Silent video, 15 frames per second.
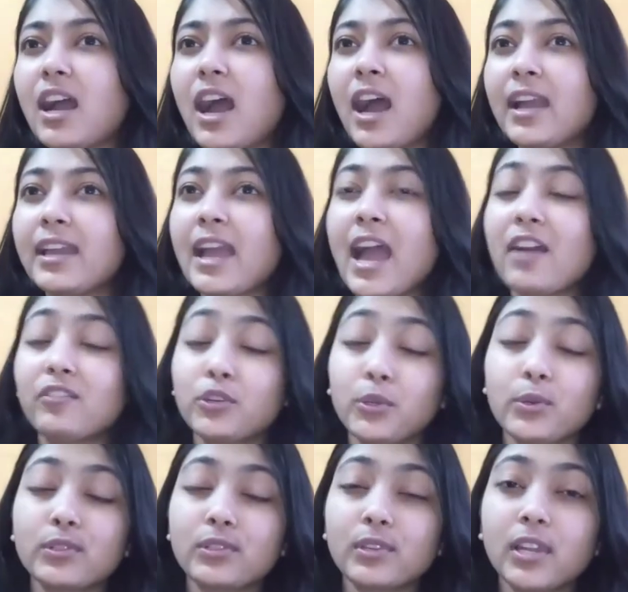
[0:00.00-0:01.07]
I haven't
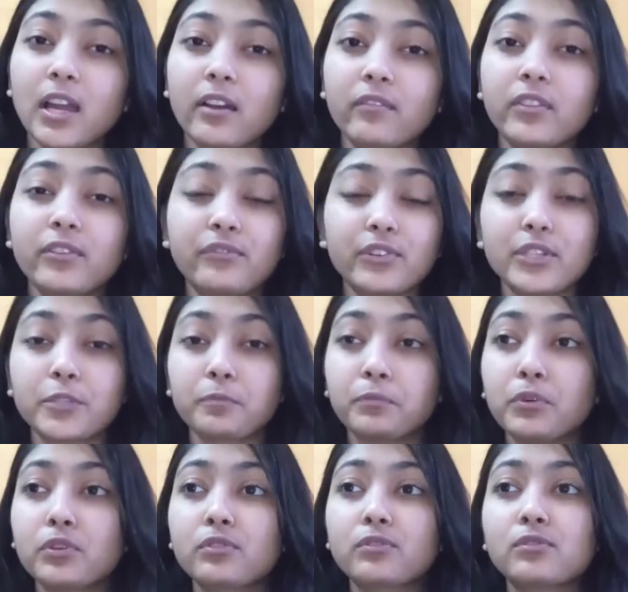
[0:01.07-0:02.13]
also loved the first
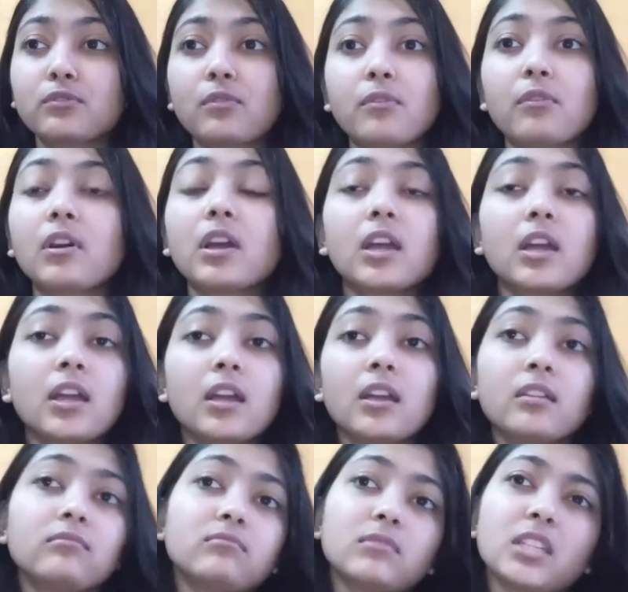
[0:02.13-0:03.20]
book, so
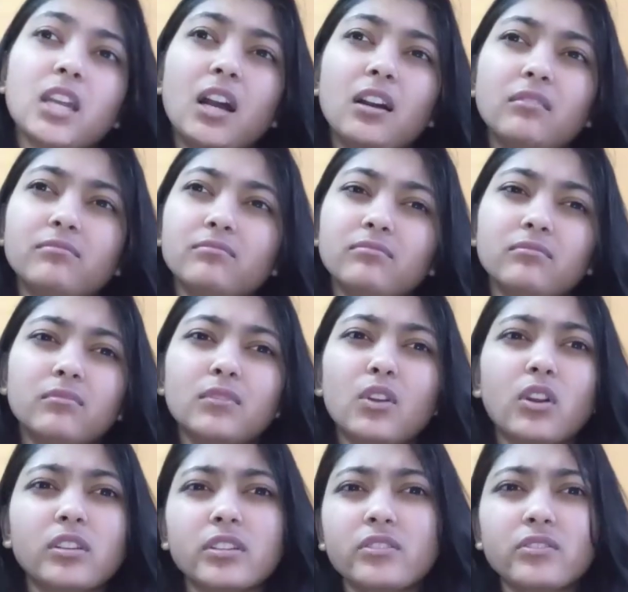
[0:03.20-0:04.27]
yeah,
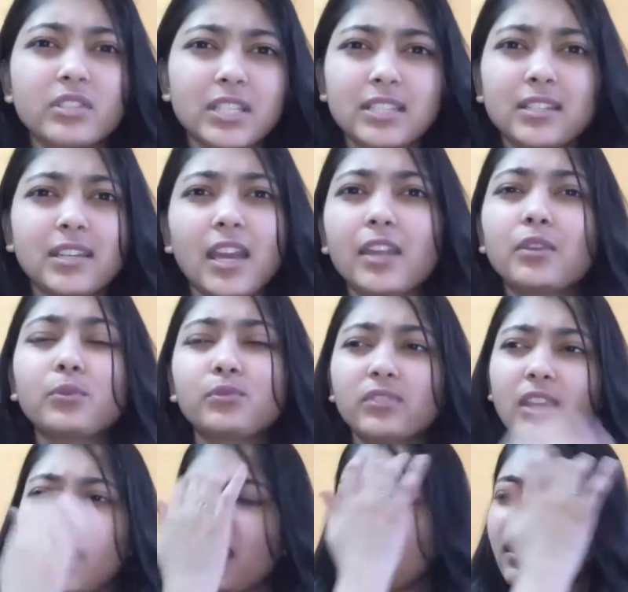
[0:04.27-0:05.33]
not interested. I don't
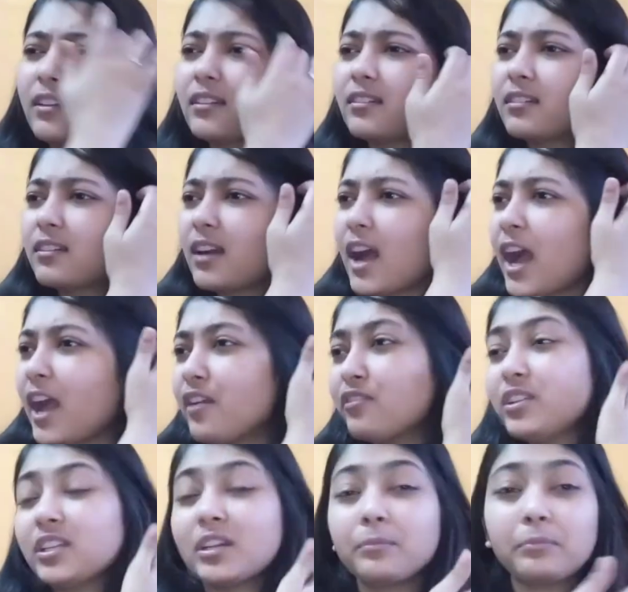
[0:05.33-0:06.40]
think I
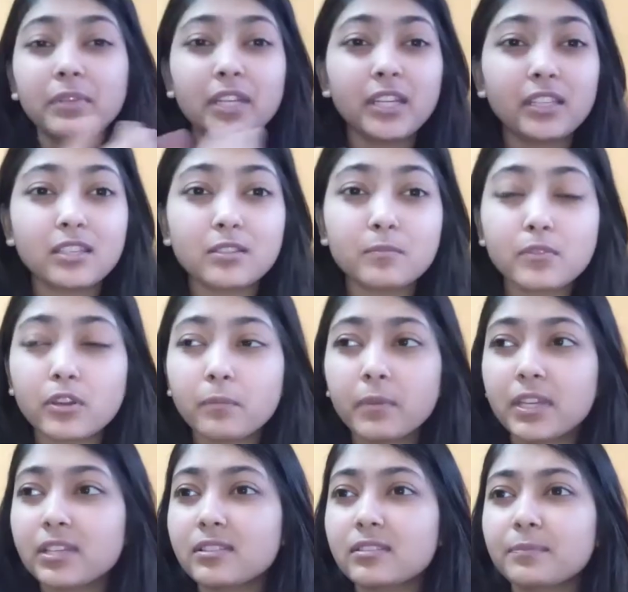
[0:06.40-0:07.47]
will complete this book
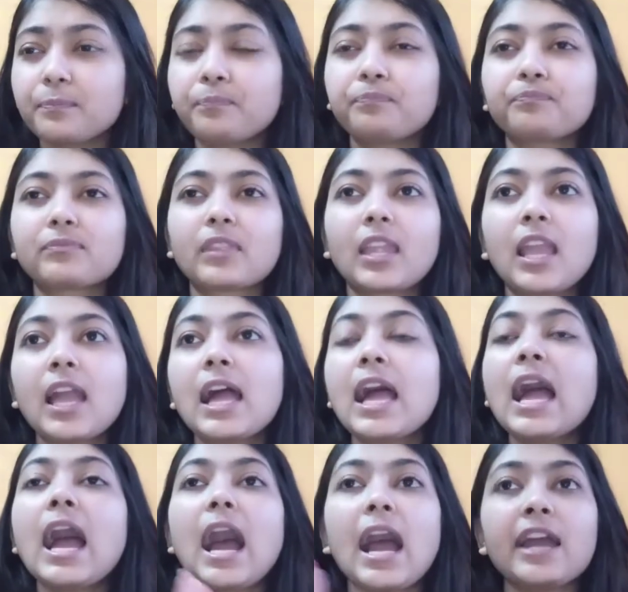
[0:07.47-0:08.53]
because
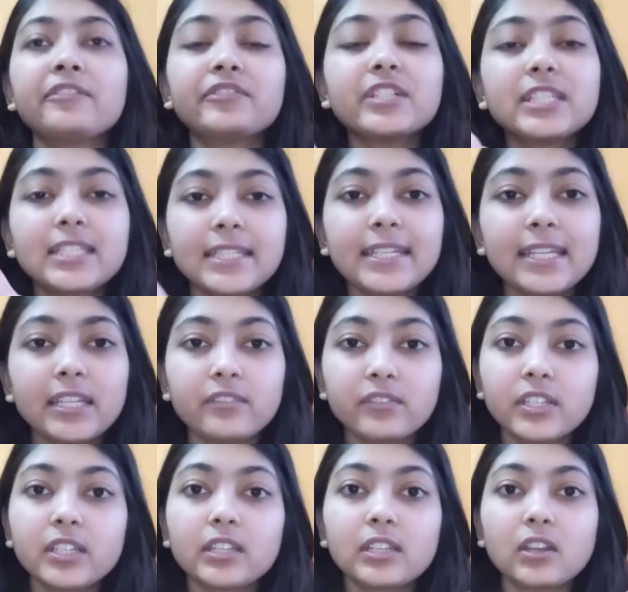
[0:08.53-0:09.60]
I first
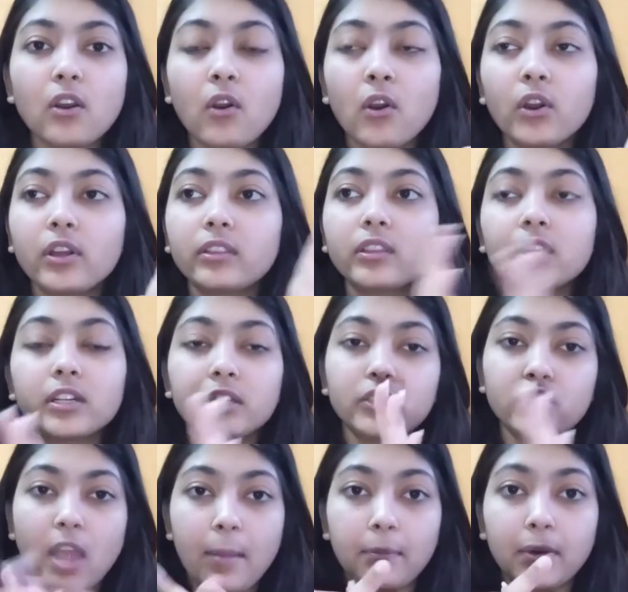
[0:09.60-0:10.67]
DNF'd it on
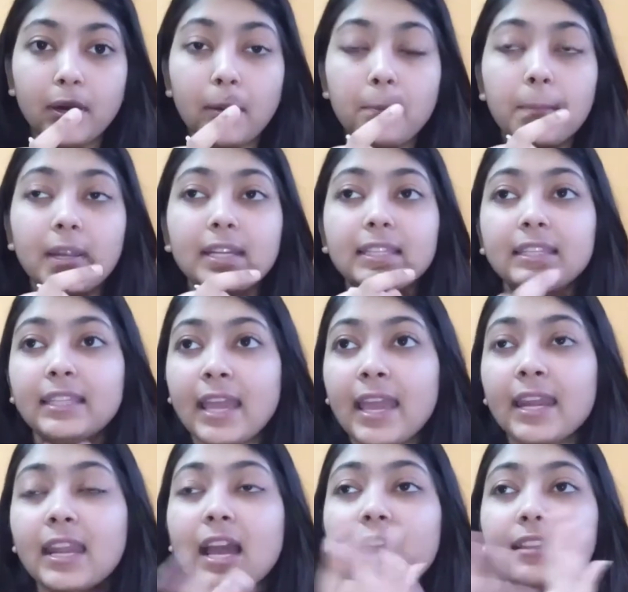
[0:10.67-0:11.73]
3rd chapter, but
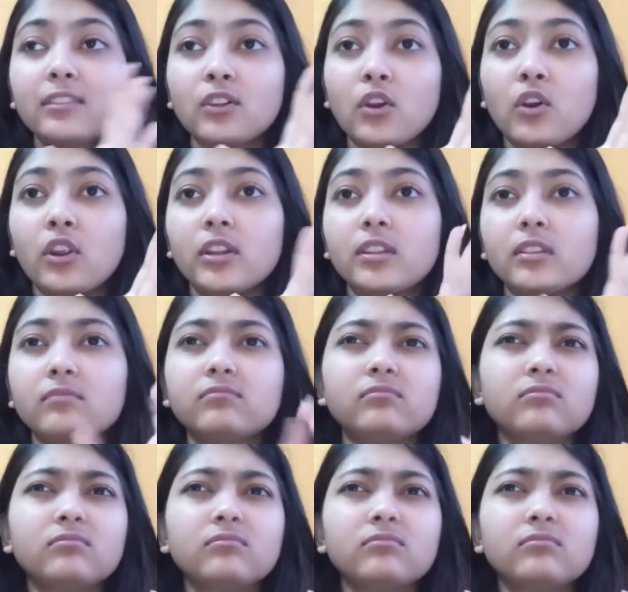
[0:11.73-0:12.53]
then I thought,